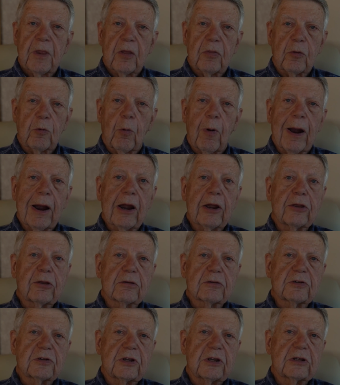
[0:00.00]
The wiring
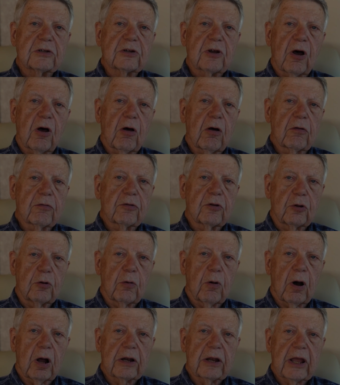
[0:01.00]
you'll see is all
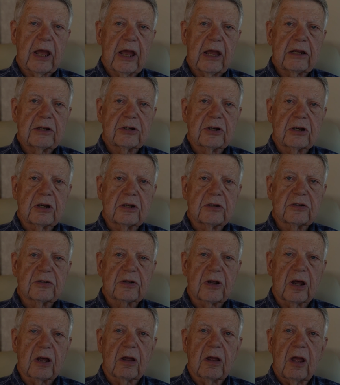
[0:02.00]
two aught gauge, and
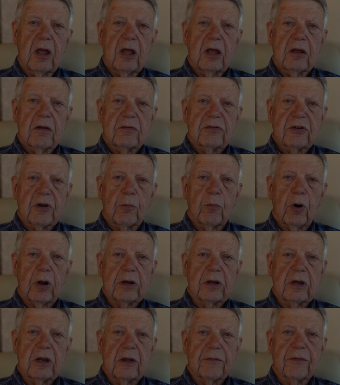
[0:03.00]
it's uh,
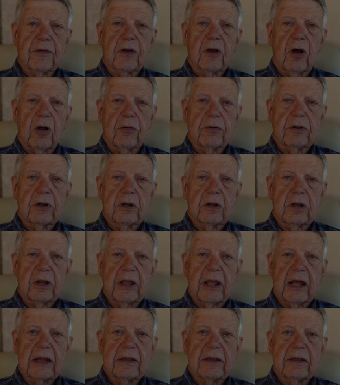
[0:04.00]
somewhat difficult to
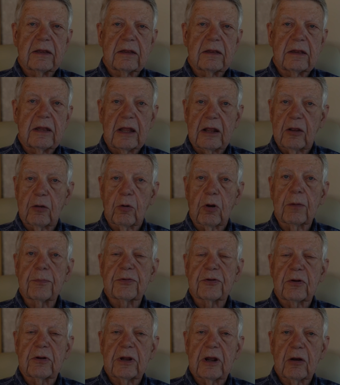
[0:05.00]
get the
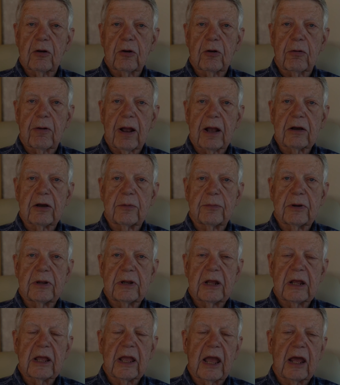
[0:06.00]
crimps on there correctly,
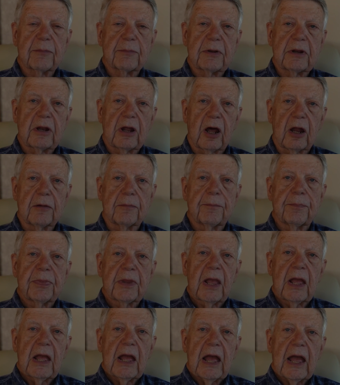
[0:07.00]
but it can be done.
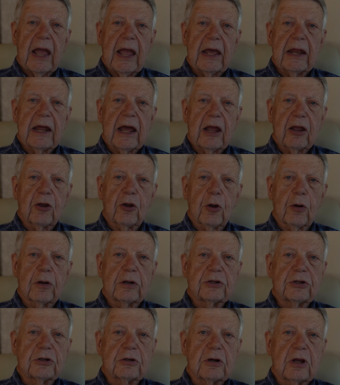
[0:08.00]
And I
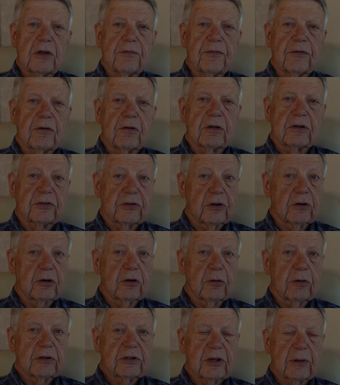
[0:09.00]
encourage you, if you consider
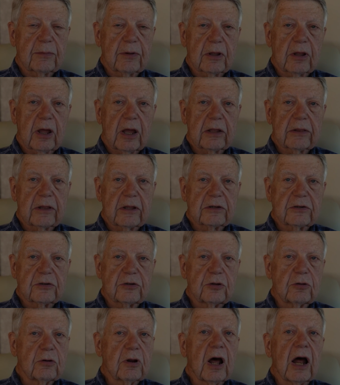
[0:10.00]
doing something like this,
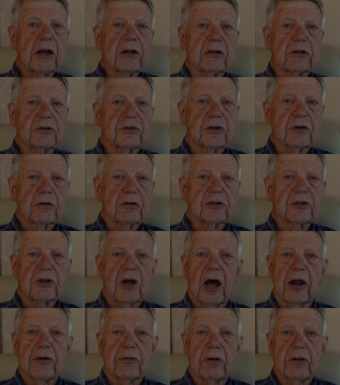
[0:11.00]
do not consider
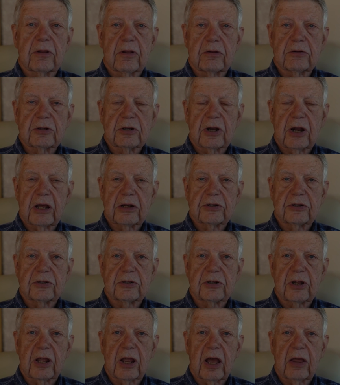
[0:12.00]
soldering those
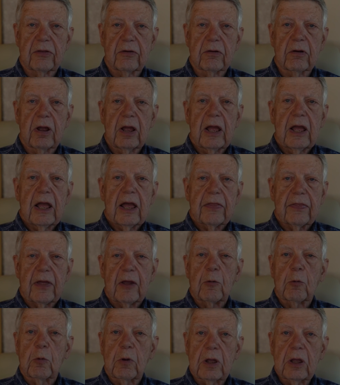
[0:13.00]
connections together.
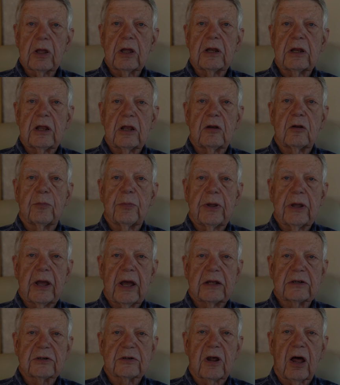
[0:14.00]
They really need to be
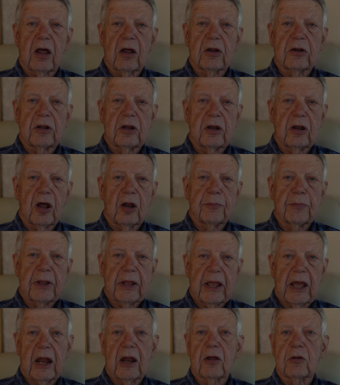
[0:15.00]
a solidly done
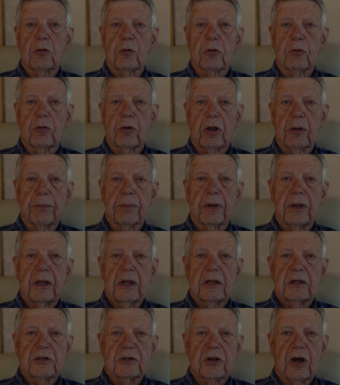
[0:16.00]
mechanical crimp.
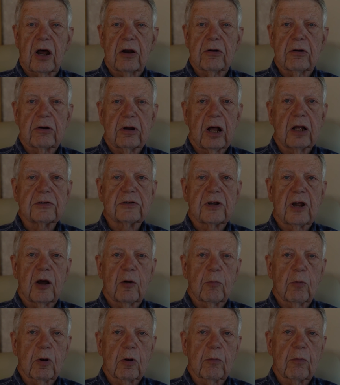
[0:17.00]
Solder does
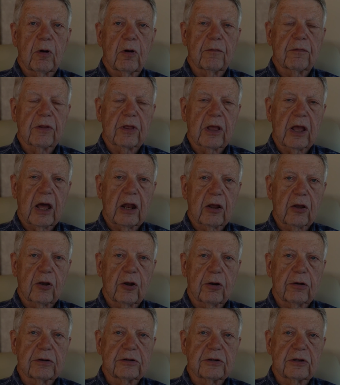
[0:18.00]
not work well for the kind of
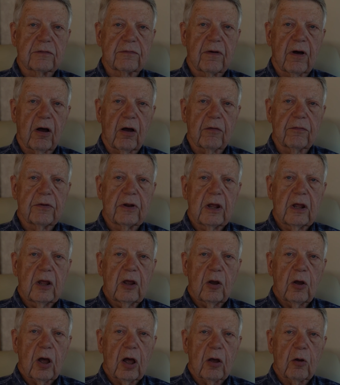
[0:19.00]
currents involved
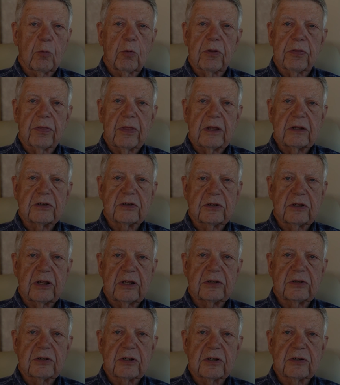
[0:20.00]
uh, with these,
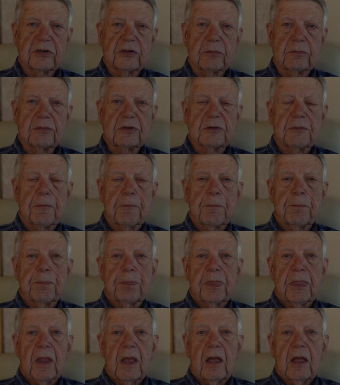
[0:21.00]
these systems.
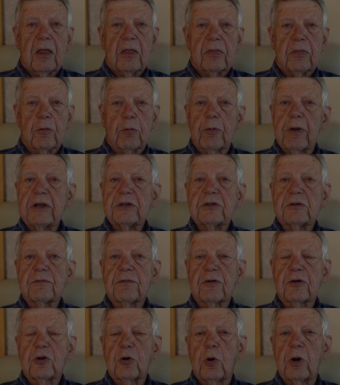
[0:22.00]
The reason
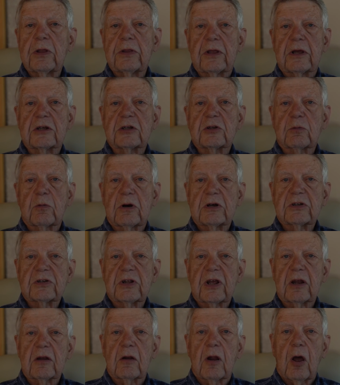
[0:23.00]
for doing this was
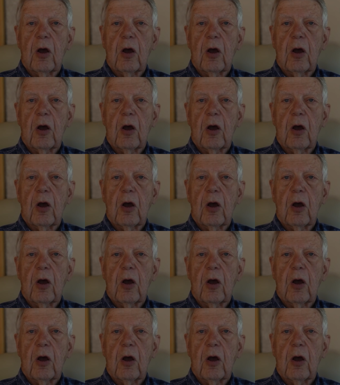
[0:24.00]
that